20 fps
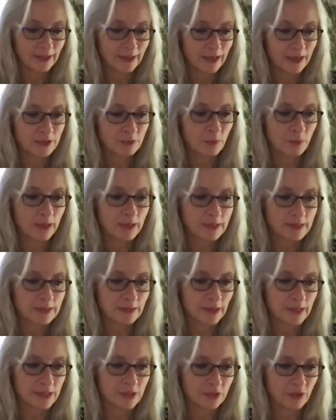as well as
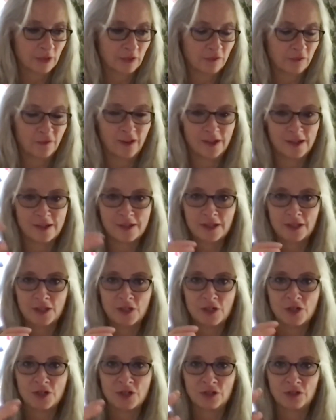like trying to find a
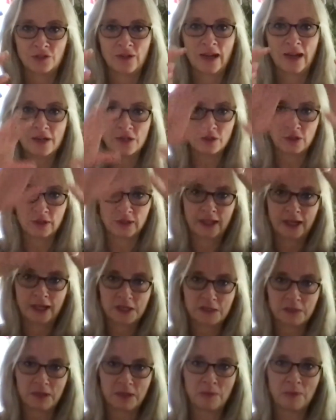solution of how you can get
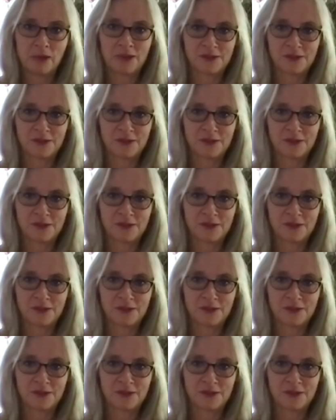as many